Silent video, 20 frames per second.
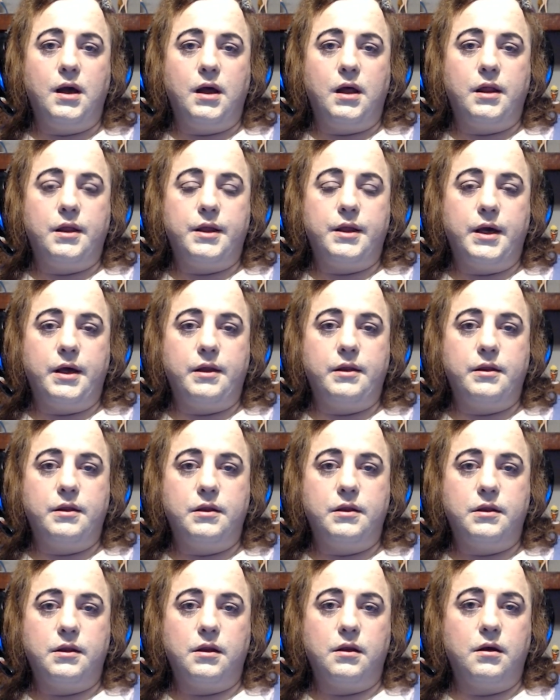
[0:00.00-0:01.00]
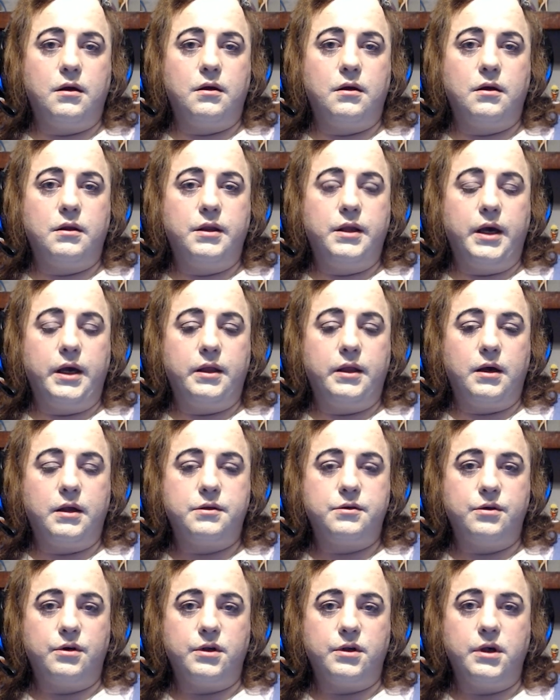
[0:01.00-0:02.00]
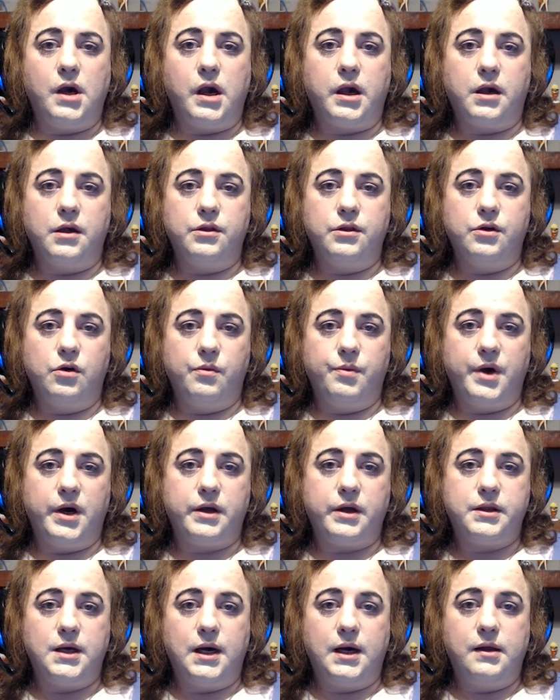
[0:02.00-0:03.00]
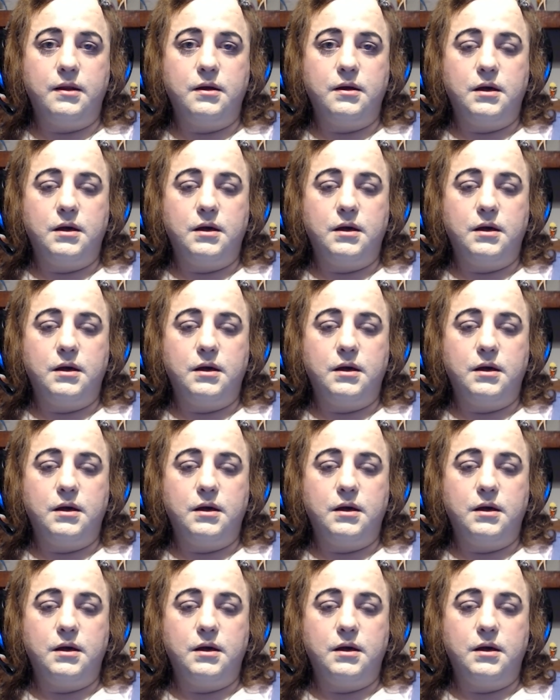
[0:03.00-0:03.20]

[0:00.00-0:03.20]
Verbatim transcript: then that's nothing I can do about that.